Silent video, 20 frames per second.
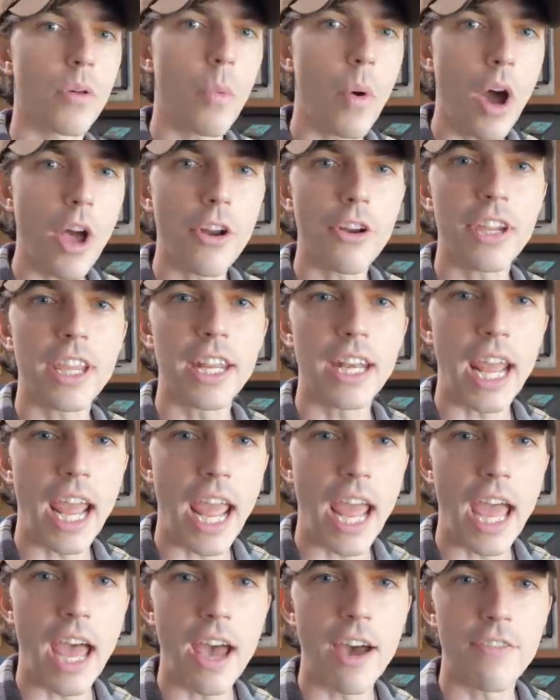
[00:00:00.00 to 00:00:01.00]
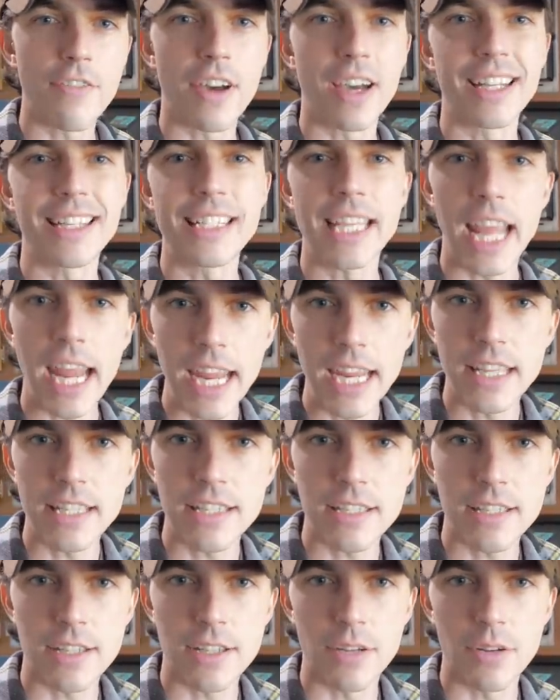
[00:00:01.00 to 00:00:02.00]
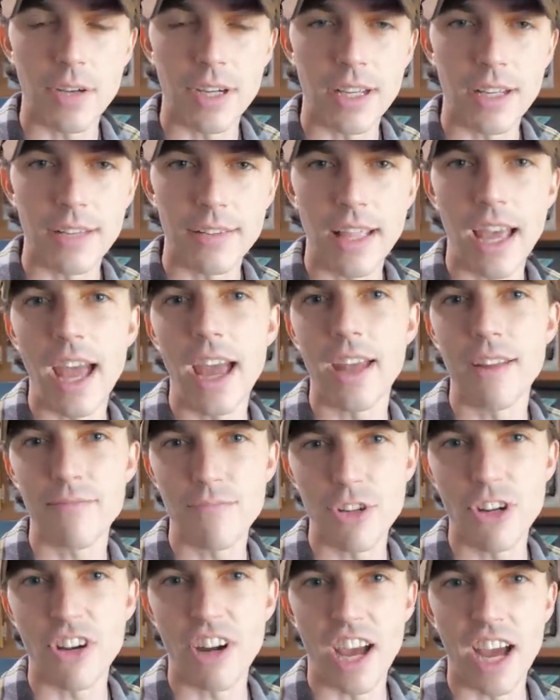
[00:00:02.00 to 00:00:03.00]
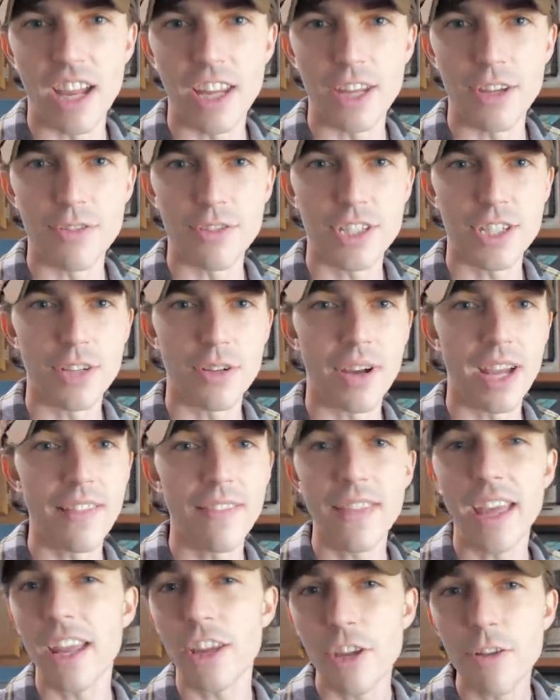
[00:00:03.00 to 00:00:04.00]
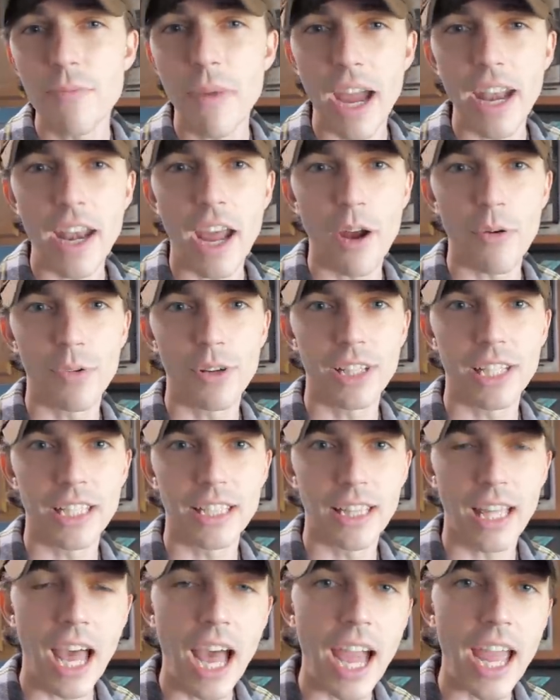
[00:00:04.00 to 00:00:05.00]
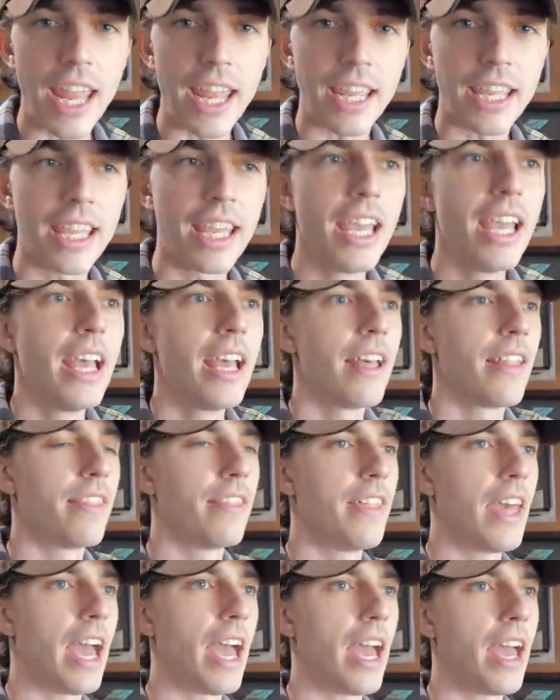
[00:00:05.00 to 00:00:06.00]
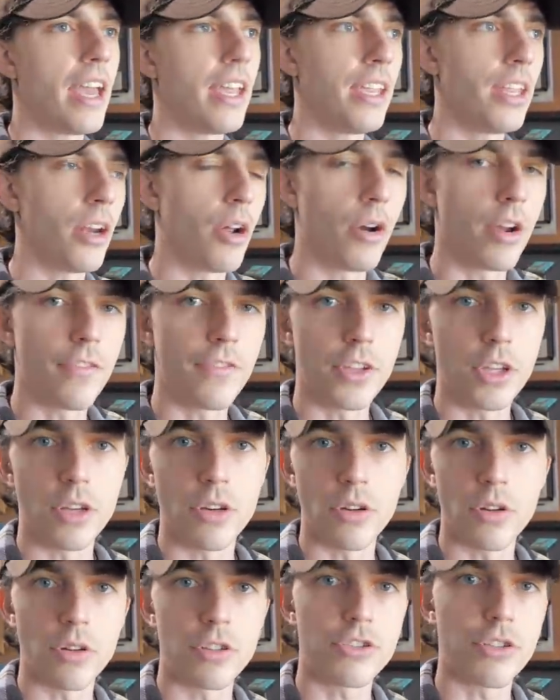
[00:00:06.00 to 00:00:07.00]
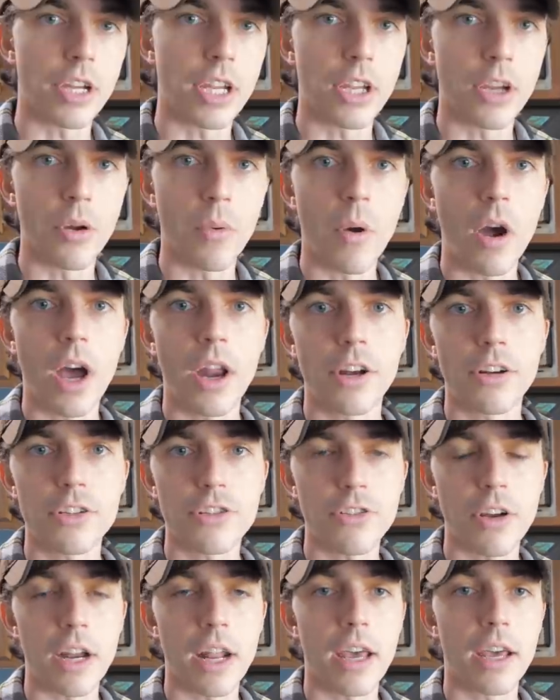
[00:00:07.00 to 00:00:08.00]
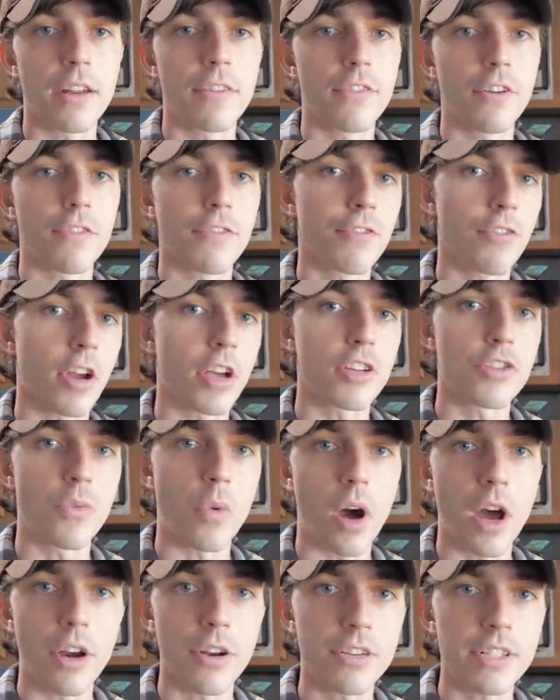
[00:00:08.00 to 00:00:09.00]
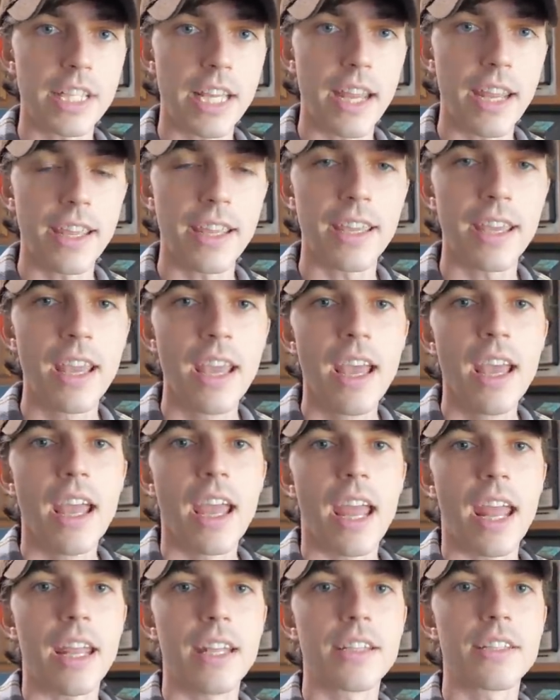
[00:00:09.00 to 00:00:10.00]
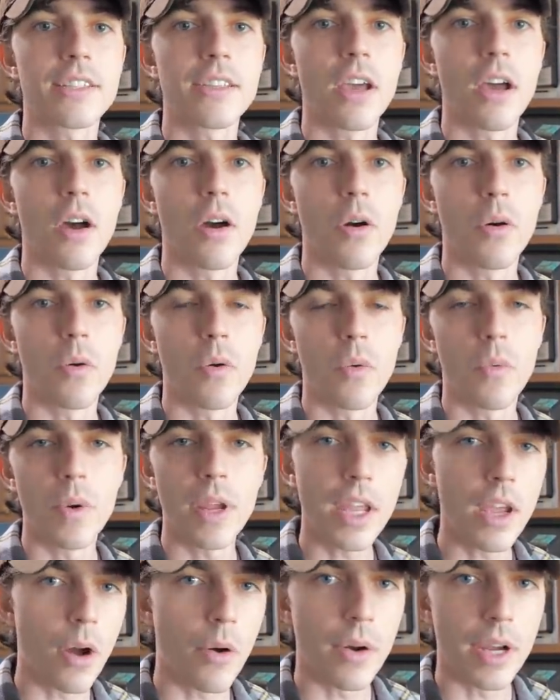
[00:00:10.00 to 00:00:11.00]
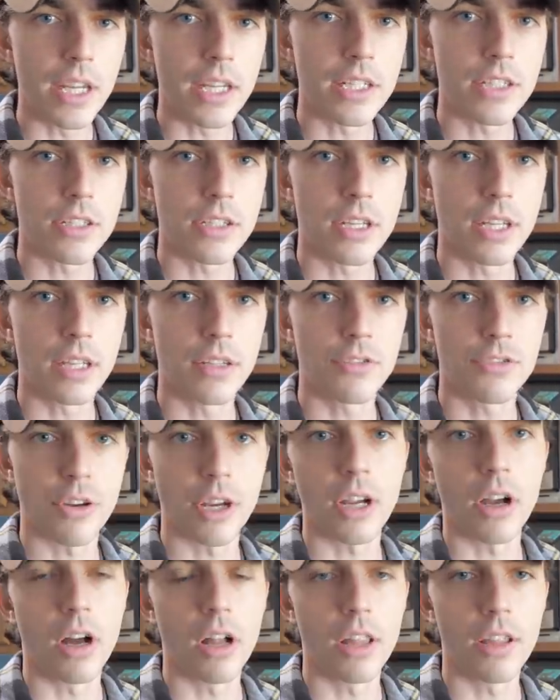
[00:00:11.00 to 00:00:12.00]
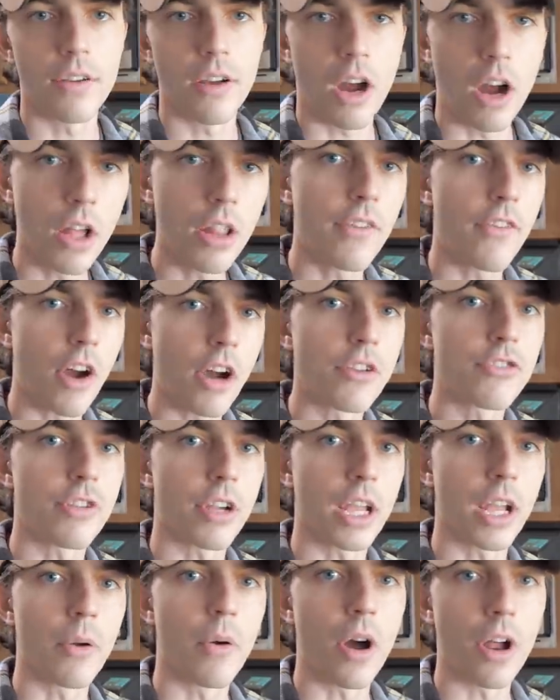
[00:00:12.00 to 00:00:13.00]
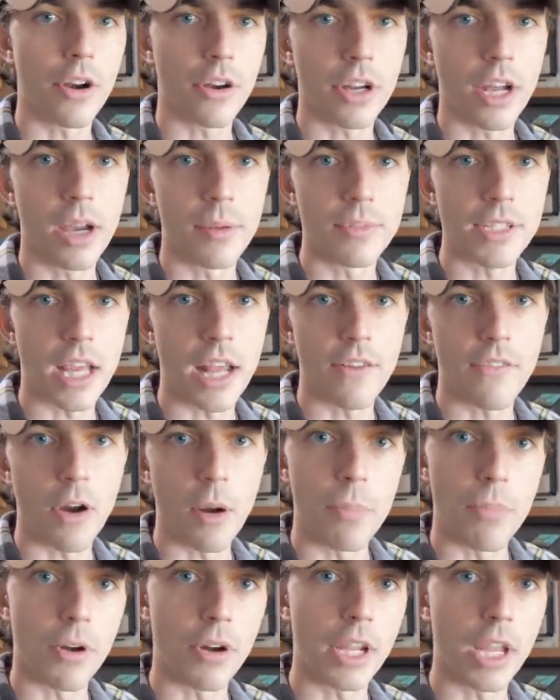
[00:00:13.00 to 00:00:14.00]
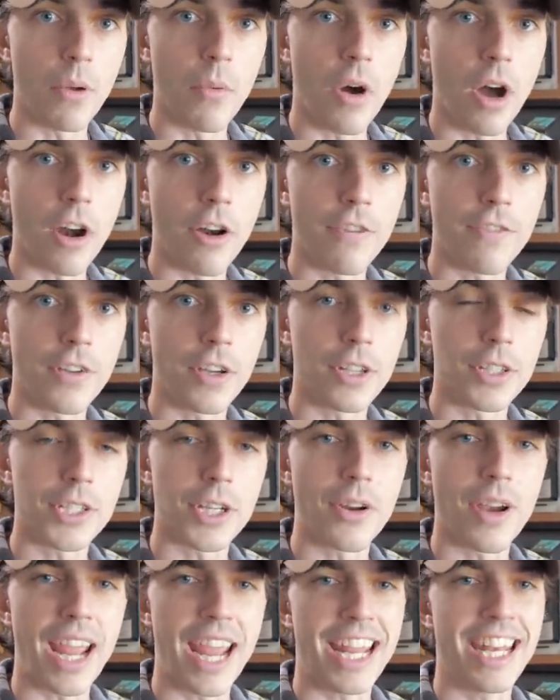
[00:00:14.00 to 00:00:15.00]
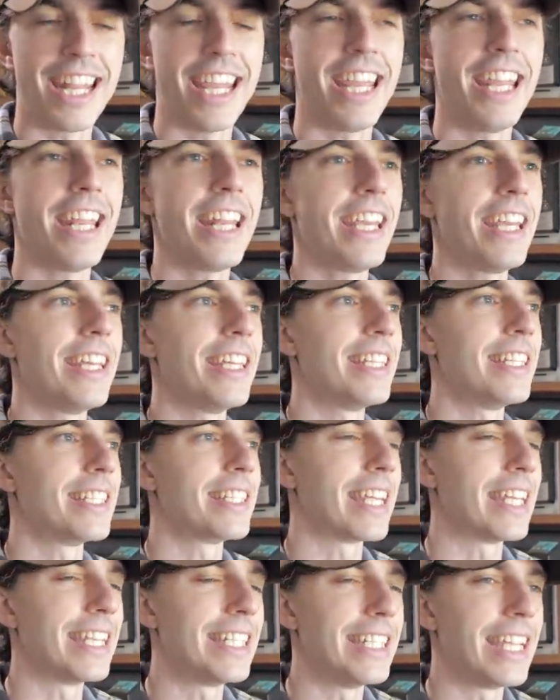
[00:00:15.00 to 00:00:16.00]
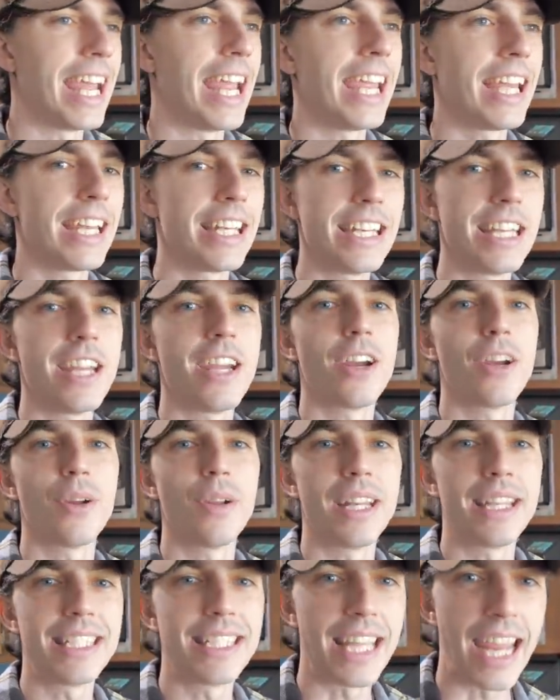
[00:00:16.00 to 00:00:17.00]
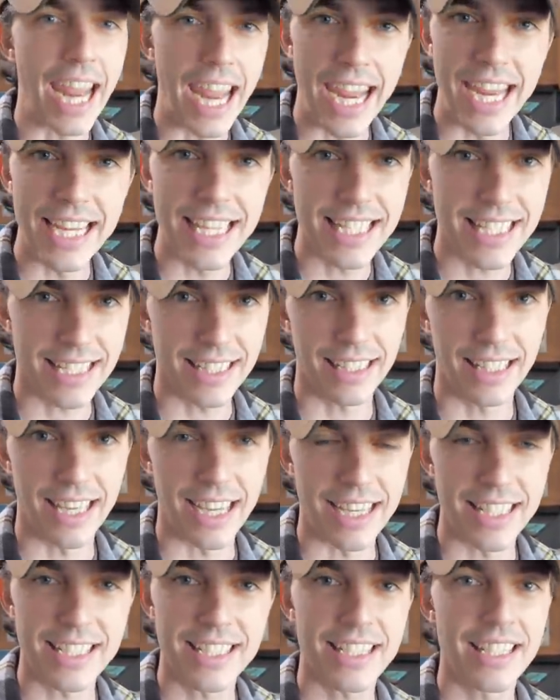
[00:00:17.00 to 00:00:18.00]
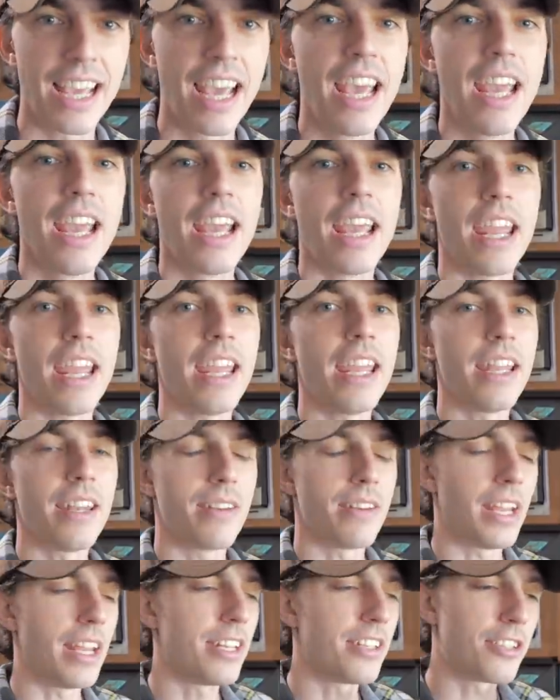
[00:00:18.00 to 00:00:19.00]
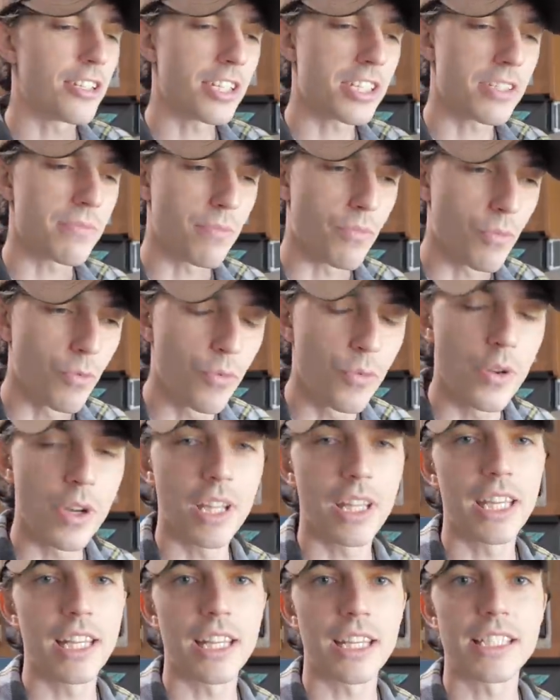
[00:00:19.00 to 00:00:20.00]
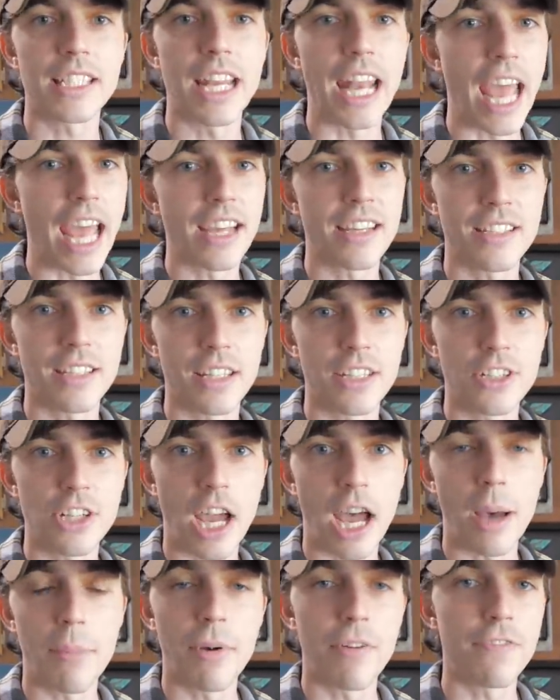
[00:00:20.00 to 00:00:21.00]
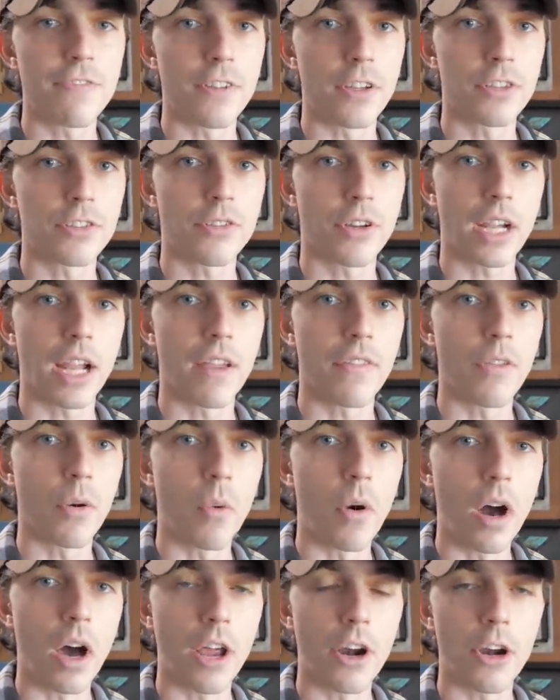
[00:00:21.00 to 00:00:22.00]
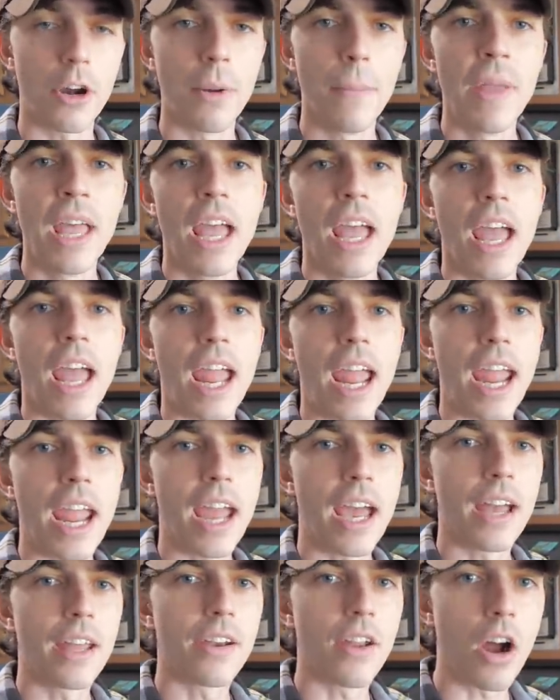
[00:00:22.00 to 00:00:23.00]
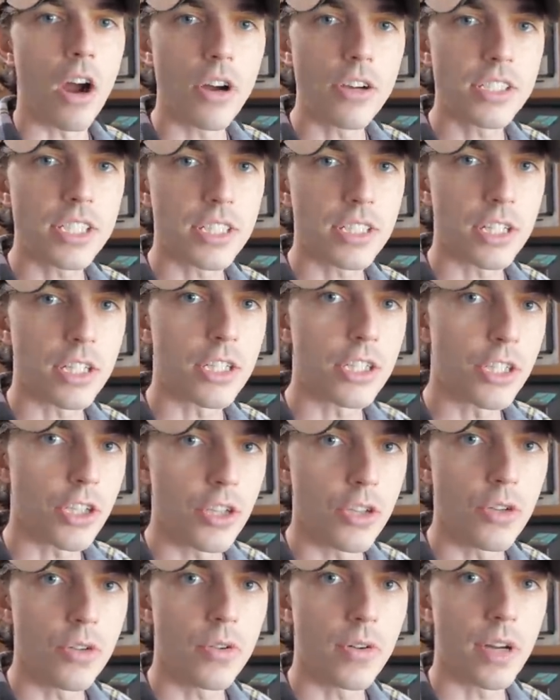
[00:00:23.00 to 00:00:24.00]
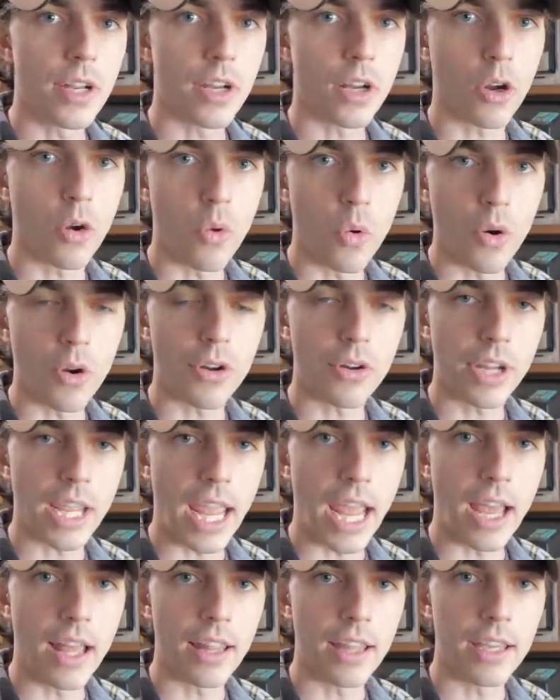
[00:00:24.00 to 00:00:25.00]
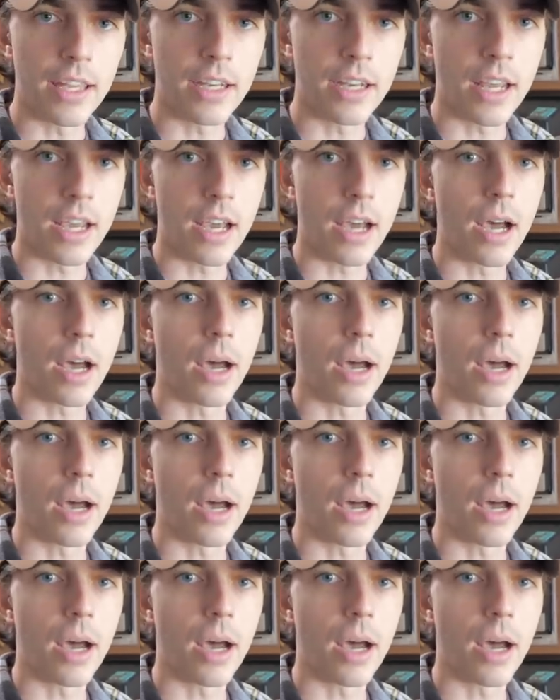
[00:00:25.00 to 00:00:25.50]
the water can have a taste to it that you're not used to and that you might not really like. That, you know, if you're drinking your water straight out of your fresh water tank. And so we always drink all of our drinking water comes out of our Berkey water filter, and it is dang near tasteless. It just really does an excellent job of filtering out the water. And ours is a 2 1/4 gallon